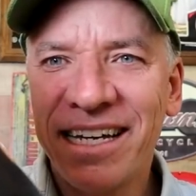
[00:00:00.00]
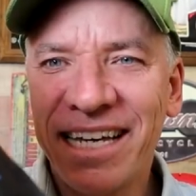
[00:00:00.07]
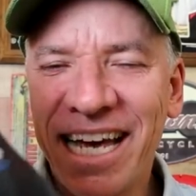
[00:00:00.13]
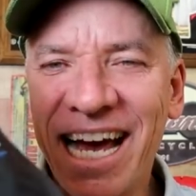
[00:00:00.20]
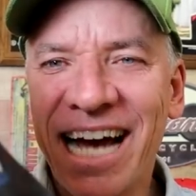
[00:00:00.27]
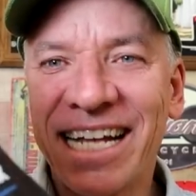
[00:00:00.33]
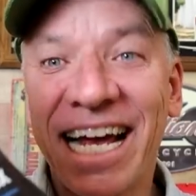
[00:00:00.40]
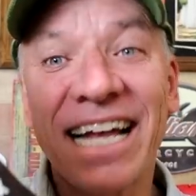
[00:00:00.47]

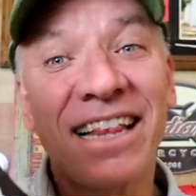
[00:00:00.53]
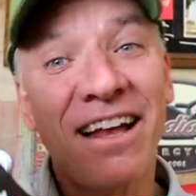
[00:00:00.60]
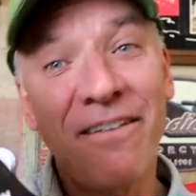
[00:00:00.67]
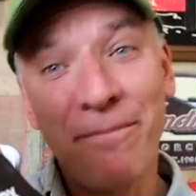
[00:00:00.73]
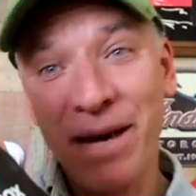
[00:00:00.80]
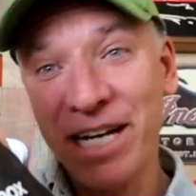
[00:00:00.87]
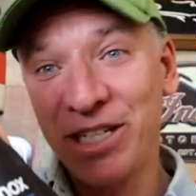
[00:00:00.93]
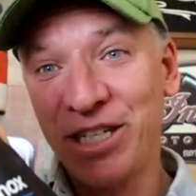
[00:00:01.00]
Yeah, and I
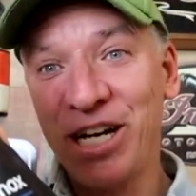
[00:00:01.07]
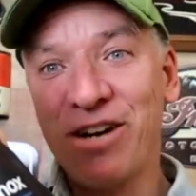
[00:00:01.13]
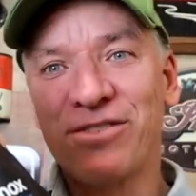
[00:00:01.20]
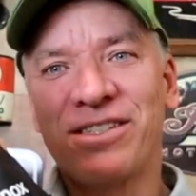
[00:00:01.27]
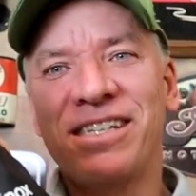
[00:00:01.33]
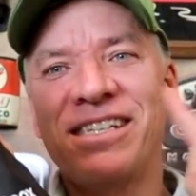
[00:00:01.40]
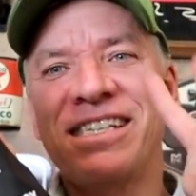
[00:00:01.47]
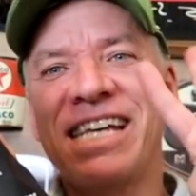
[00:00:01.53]
love my
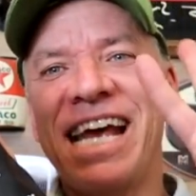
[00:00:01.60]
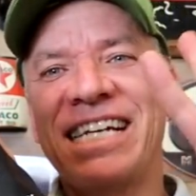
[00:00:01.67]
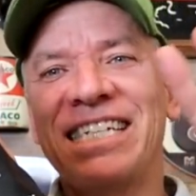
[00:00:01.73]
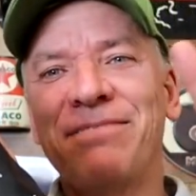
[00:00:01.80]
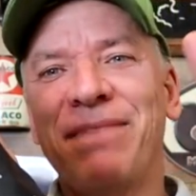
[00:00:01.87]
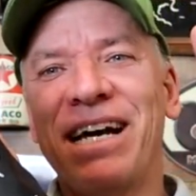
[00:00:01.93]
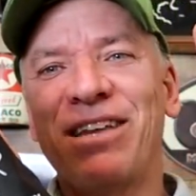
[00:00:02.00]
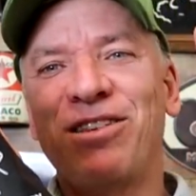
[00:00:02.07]
chairs. This is
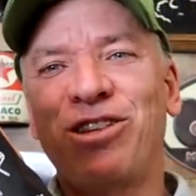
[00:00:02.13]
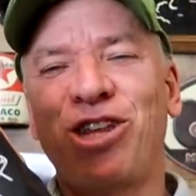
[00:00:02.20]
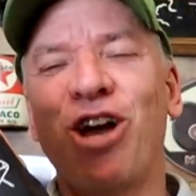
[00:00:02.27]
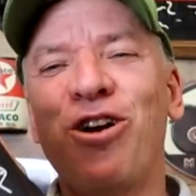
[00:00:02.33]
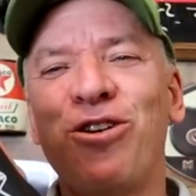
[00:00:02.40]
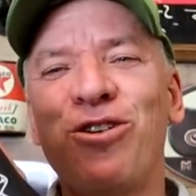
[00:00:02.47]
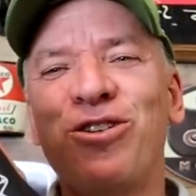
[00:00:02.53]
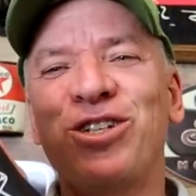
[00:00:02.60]
actually my
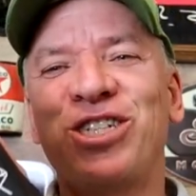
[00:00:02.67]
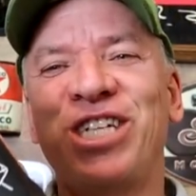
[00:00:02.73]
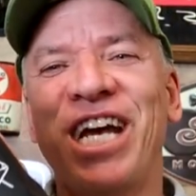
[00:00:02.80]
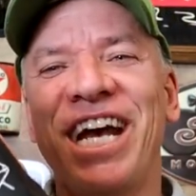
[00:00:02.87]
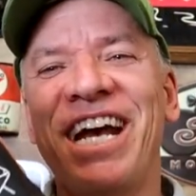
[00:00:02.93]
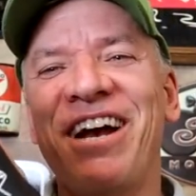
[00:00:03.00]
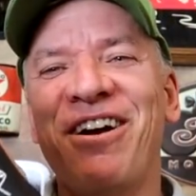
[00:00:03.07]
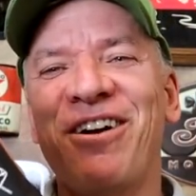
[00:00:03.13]
third
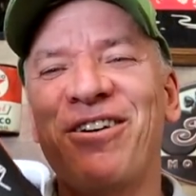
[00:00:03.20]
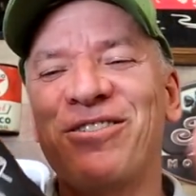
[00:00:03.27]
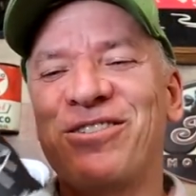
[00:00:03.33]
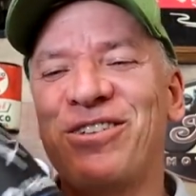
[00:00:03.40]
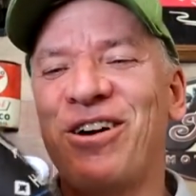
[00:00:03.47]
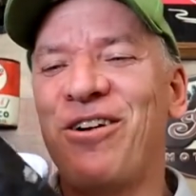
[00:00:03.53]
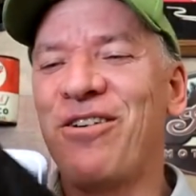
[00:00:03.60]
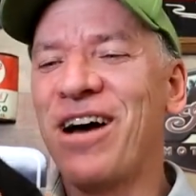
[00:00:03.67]
chair,
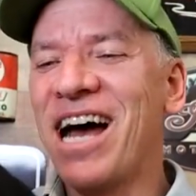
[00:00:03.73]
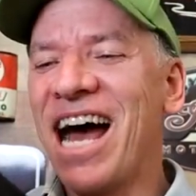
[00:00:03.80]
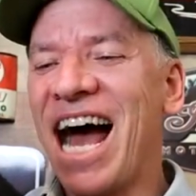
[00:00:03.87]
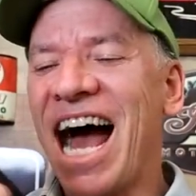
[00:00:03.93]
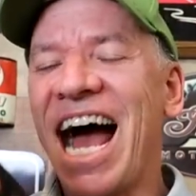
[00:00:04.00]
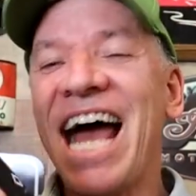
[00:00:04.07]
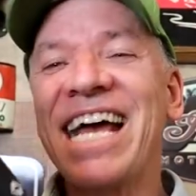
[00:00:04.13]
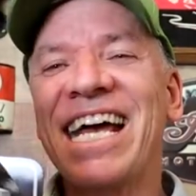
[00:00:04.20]
so
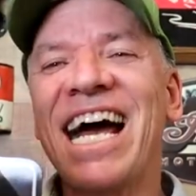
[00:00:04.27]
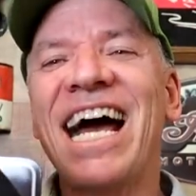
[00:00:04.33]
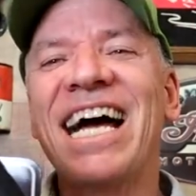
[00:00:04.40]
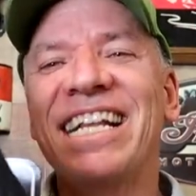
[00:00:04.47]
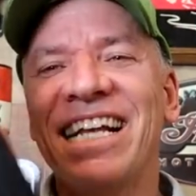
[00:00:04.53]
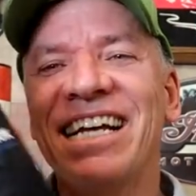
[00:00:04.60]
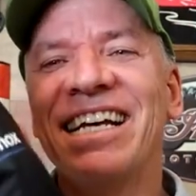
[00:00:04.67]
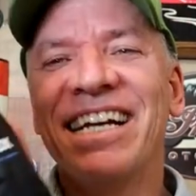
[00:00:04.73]
I
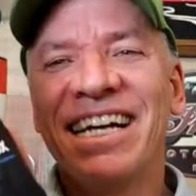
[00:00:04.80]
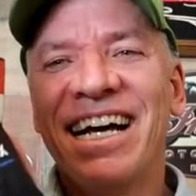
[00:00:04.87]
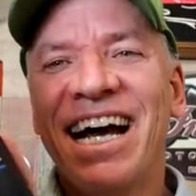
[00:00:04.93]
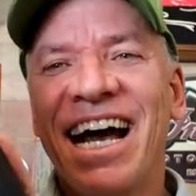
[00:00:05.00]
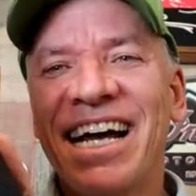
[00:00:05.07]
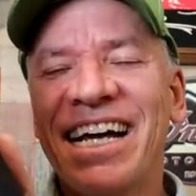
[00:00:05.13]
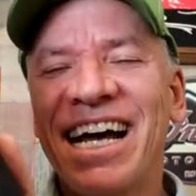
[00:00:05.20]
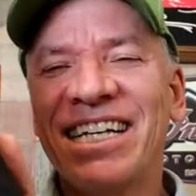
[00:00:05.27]
got
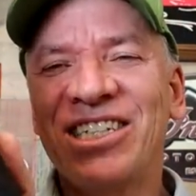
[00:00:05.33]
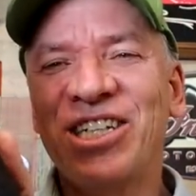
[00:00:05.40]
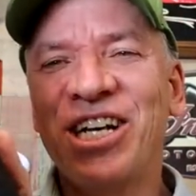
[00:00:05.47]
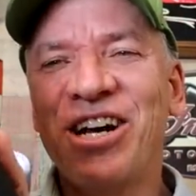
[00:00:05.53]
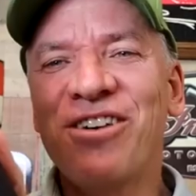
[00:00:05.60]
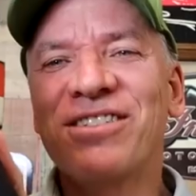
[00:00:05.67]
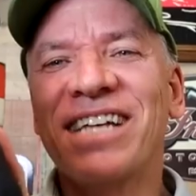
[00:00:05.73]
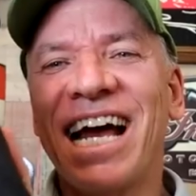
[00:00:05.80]

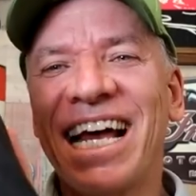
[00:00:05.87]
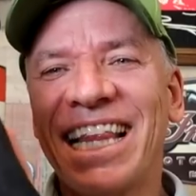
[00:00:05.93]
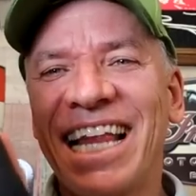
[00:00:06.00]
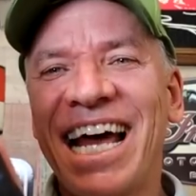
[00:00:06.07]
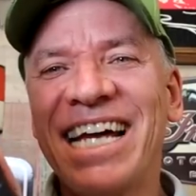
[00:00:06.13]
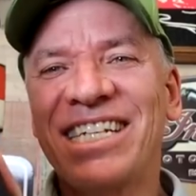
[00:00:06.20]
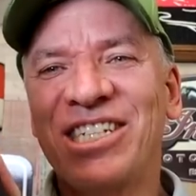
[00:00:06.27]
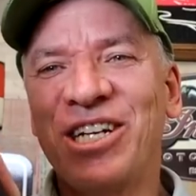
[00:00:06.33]
chairs. I
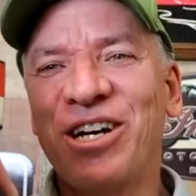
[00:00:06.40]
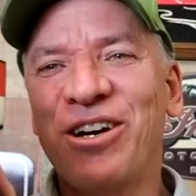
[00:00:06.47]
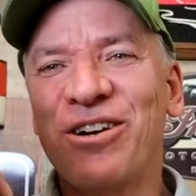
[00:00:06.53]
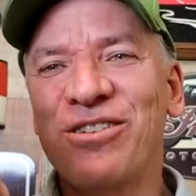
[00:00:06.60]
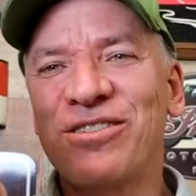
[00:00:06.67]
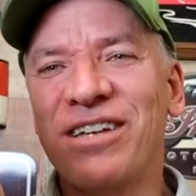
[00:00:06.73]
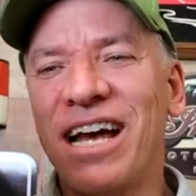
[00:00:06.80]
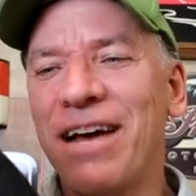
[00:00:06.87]
like
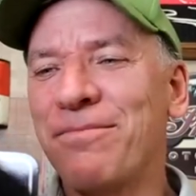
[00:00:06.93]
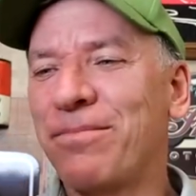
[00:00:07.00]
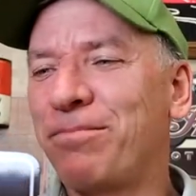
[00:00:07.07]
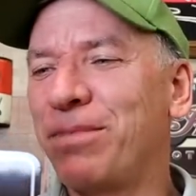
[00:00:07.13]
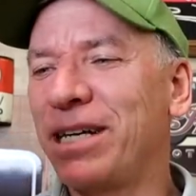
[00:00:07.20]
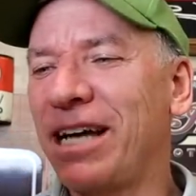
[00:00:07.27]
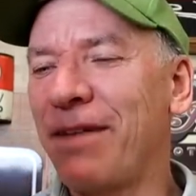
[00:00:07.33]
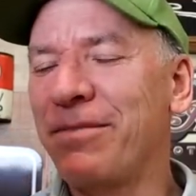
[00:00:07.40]
chairs. I'm
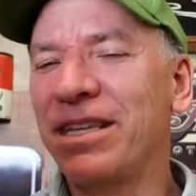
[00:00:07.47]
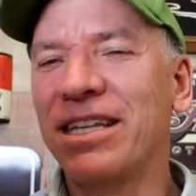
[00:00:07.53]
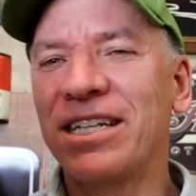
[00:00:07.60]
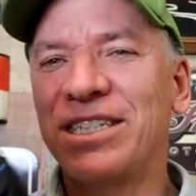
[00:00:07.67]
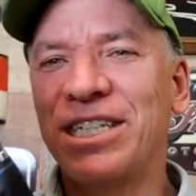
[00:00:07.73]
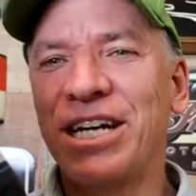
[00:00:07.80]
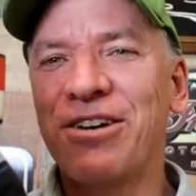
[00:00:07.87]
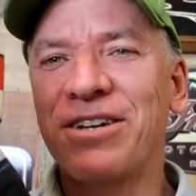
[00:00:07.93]
becoming the
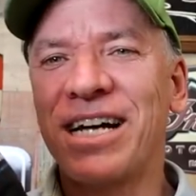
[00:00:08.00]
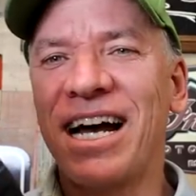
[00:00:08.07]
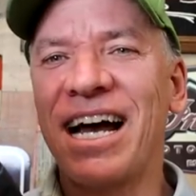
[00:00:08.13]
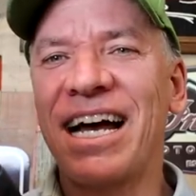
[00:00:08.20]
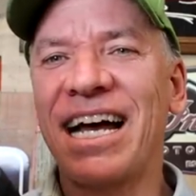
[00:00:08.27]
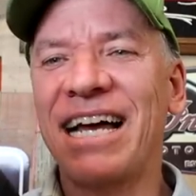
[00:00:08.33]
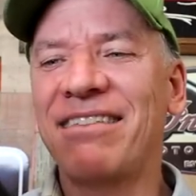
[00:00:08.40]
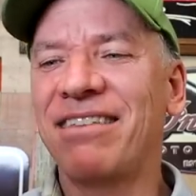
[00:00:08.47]
chair
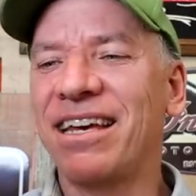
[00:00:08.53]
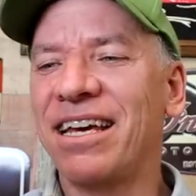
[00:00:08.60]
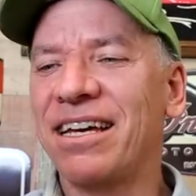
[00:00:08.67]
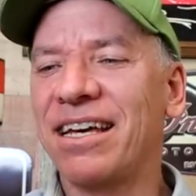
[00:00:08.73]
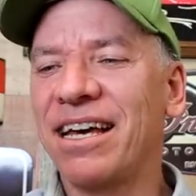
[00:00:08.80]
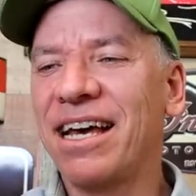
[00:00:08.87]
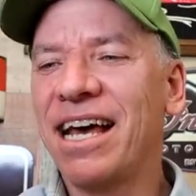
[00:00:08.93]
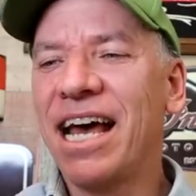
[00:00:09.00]
guy, I
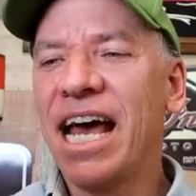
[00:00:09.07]
think.